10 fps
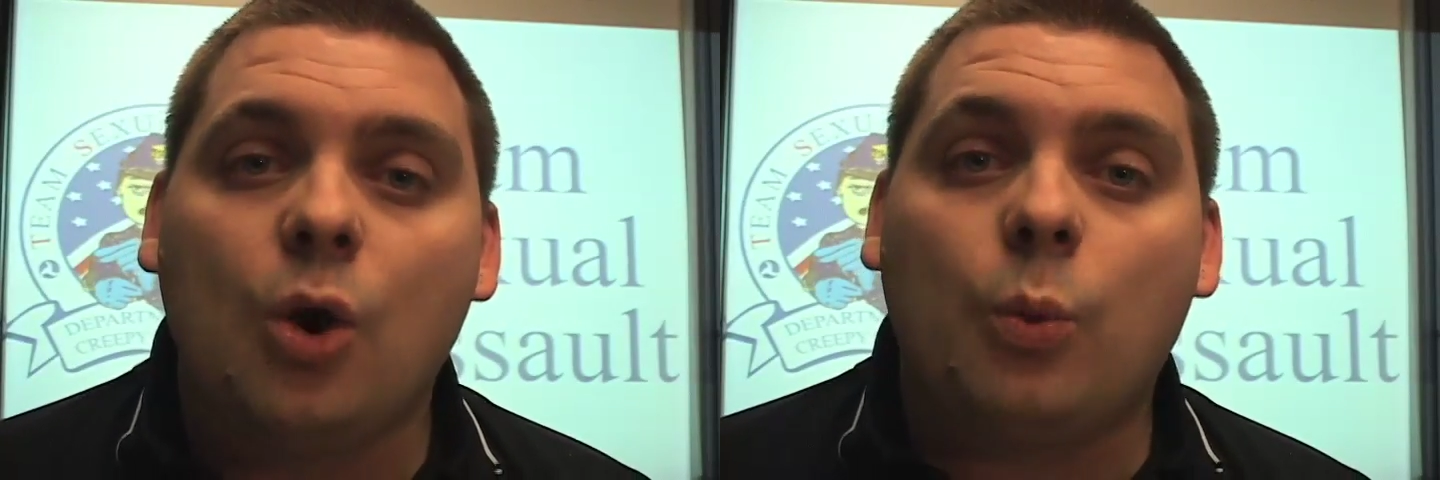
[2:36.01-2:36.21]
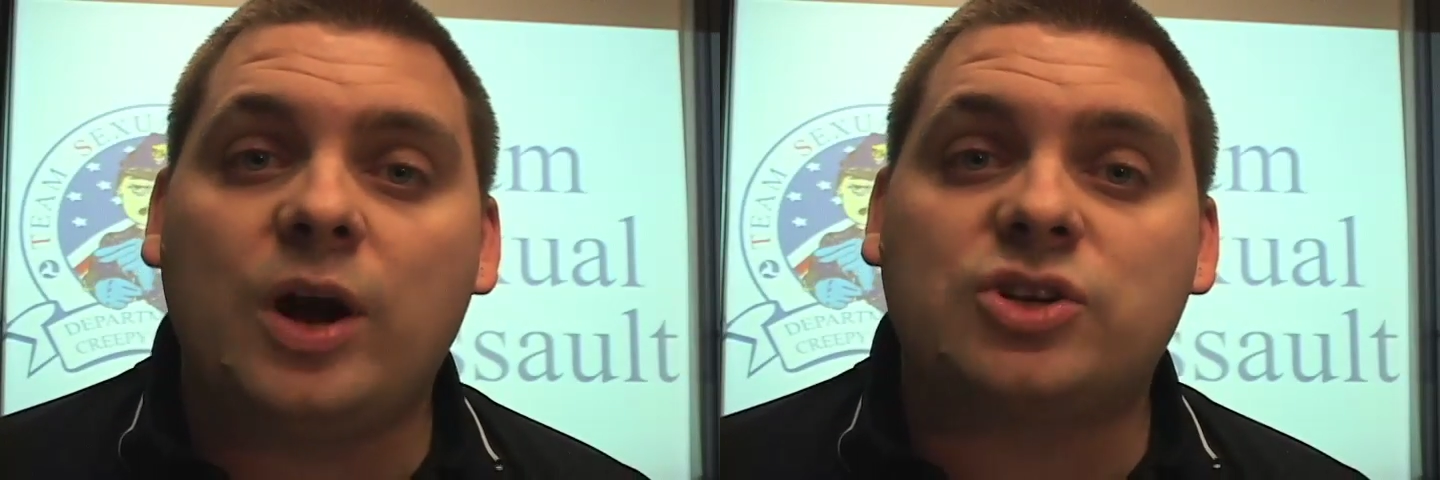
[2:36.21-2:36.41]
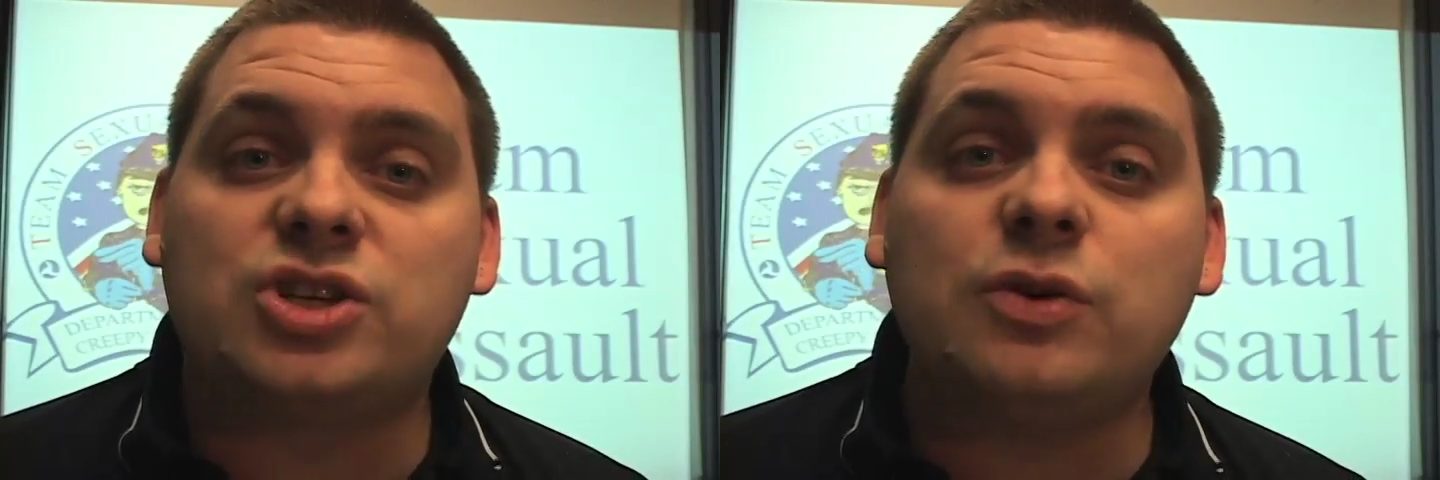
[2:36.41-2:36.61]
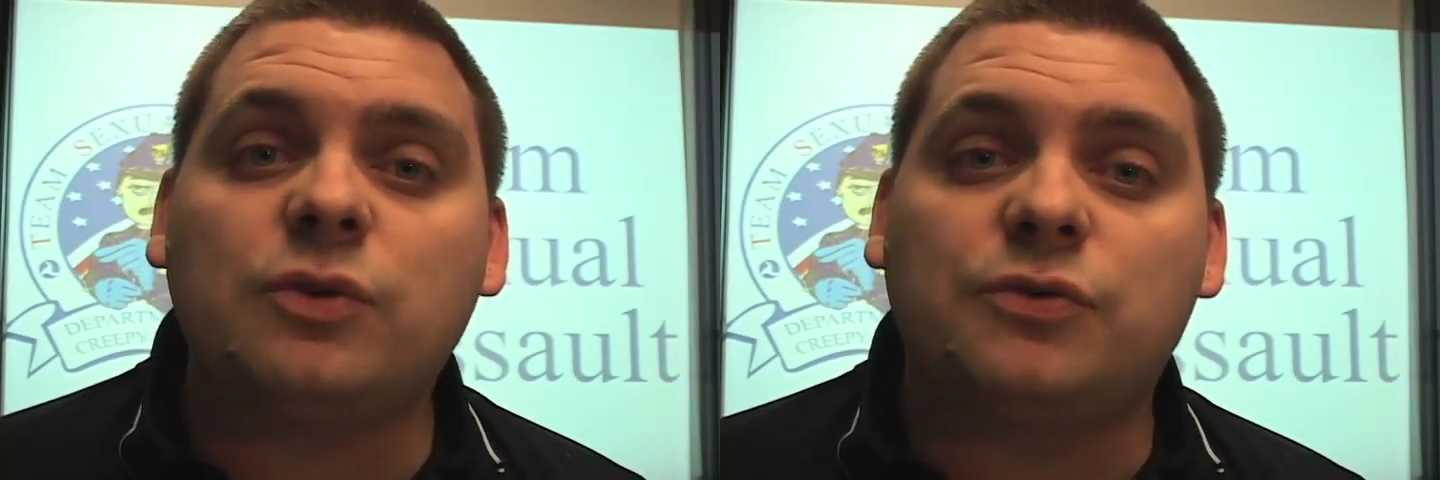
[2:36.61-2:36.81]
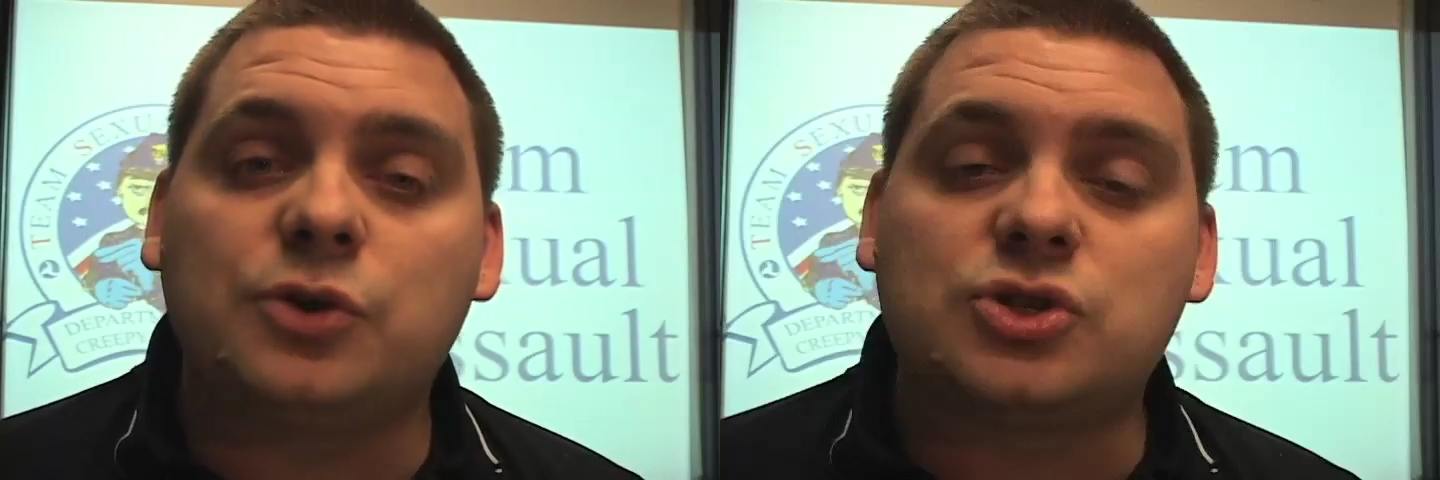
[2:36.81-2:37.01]
where she
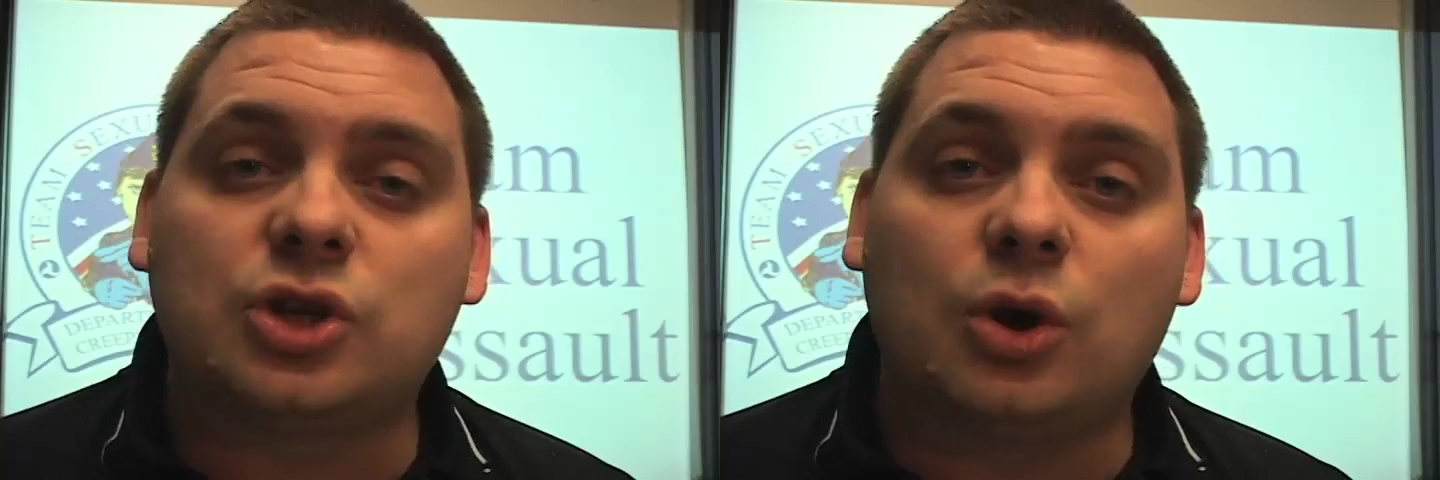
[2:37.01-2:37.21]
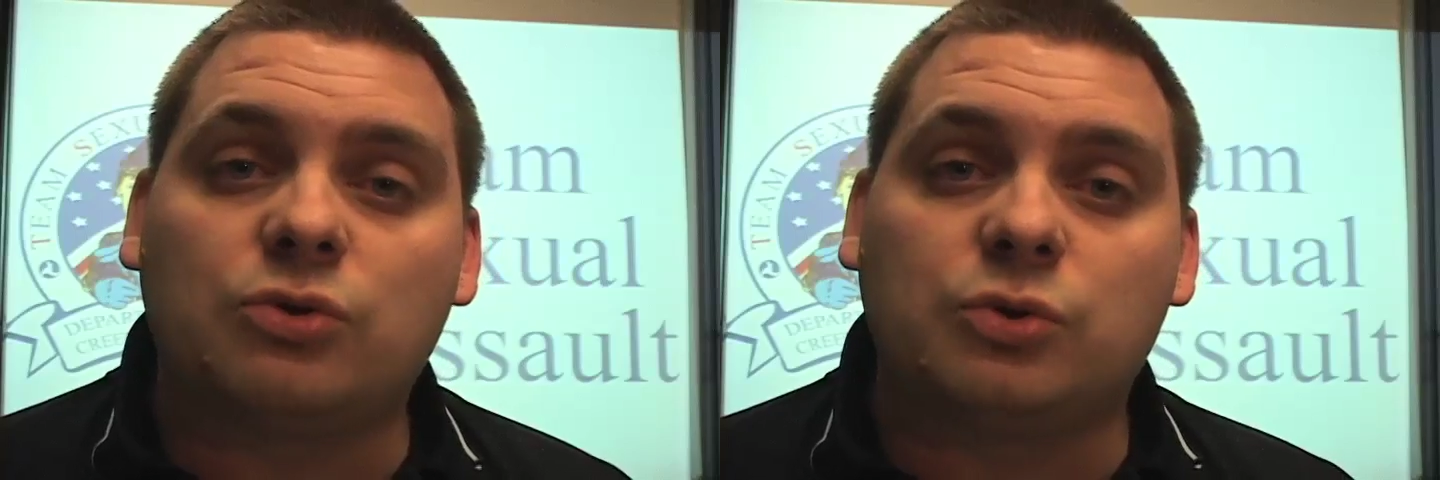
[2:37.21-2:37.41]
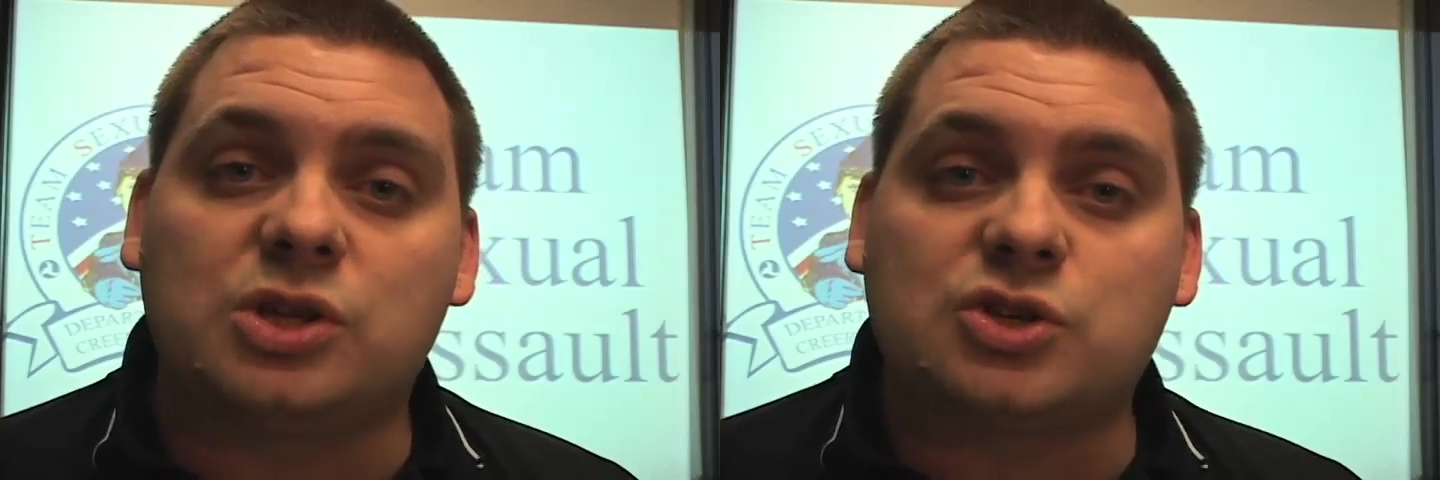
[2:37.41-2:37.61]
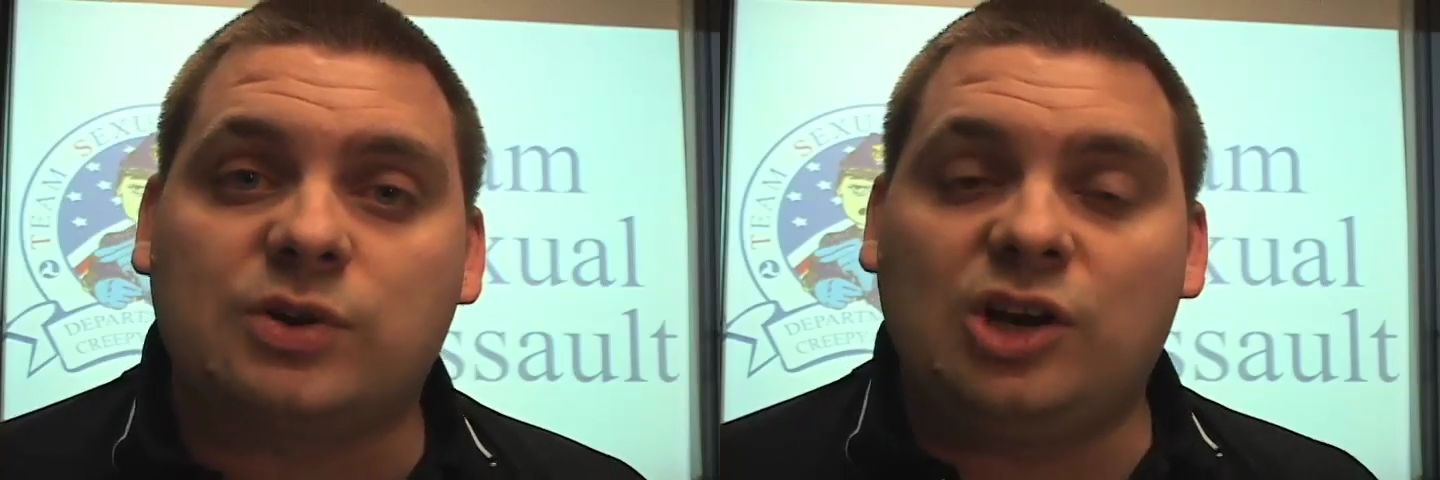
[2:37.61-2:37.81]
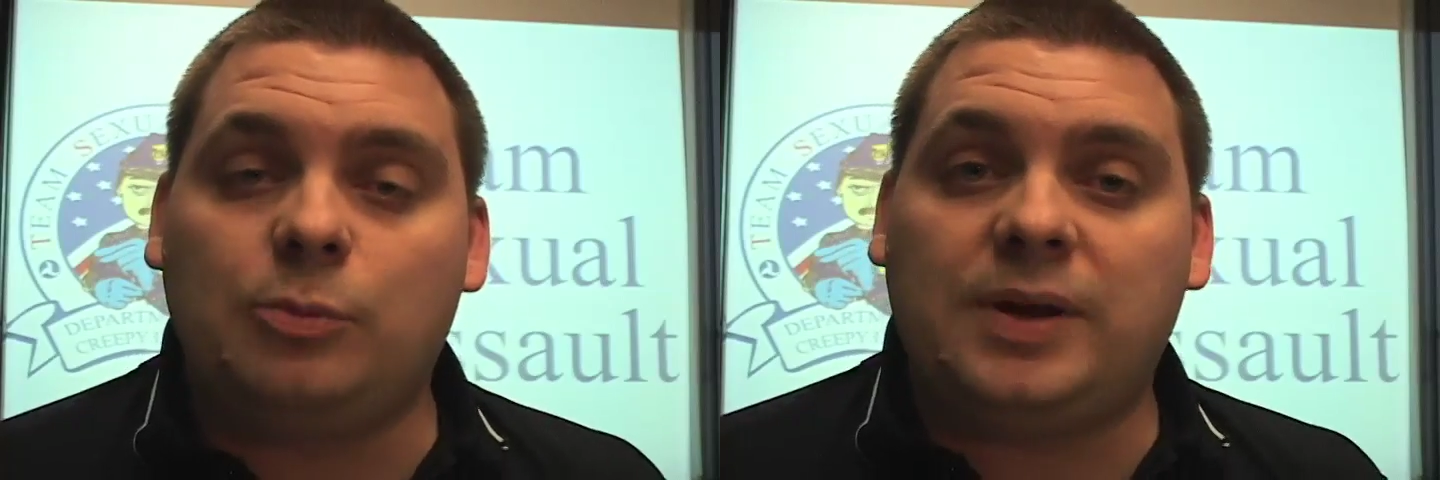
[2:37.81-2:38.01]
refused to go through the
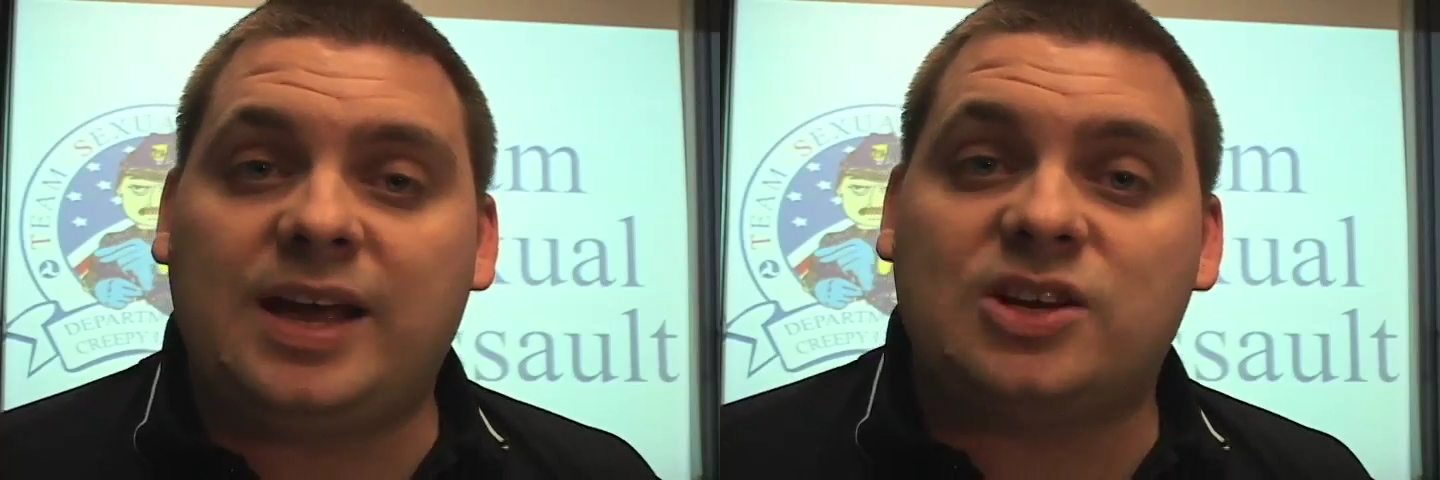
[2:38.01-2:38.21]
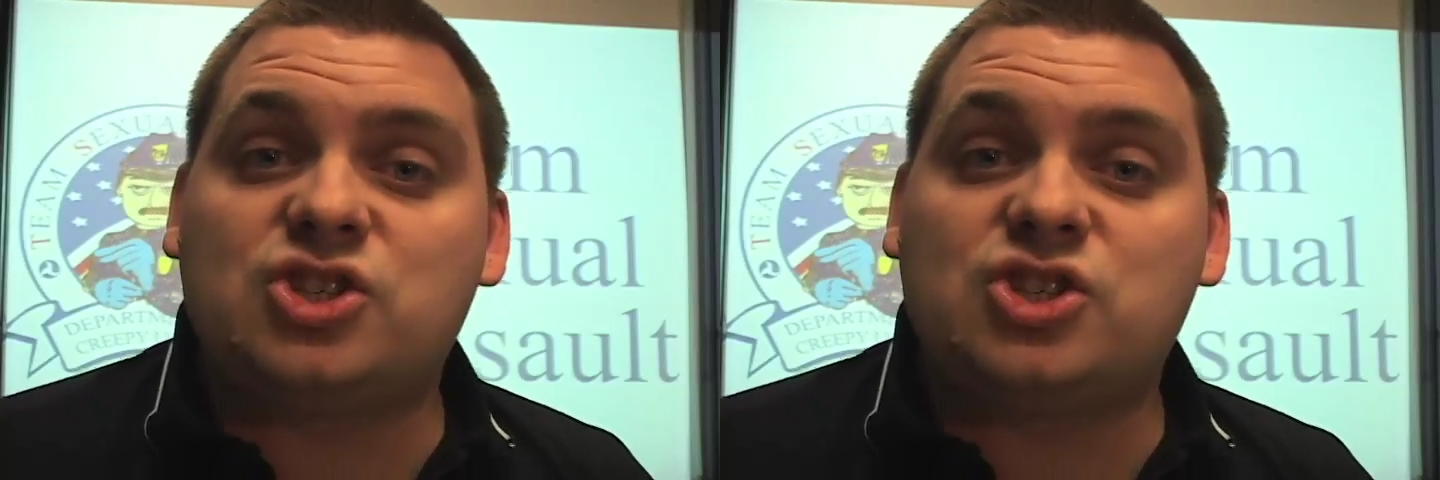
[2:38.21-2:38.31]
screener because